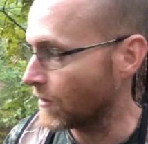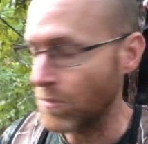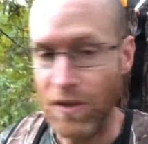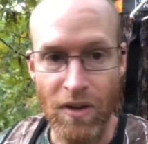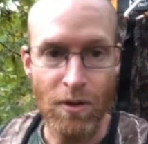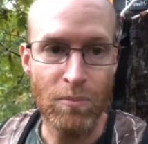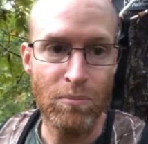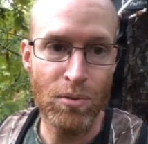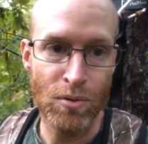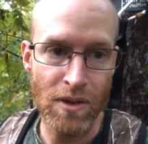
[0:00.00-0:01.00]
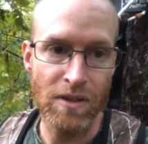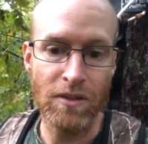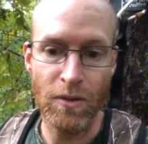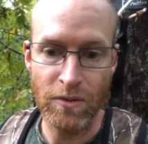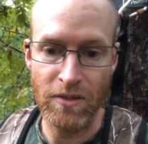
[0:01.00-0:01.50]
But they're pretty
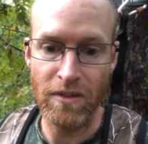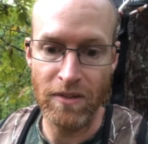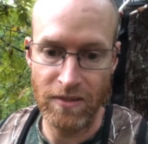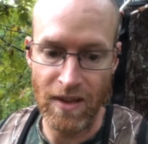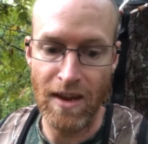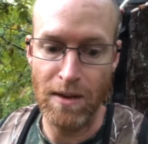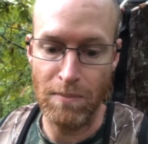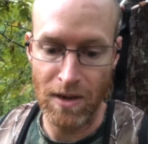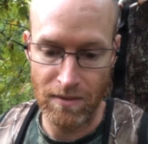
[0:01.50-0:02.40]
close to the same.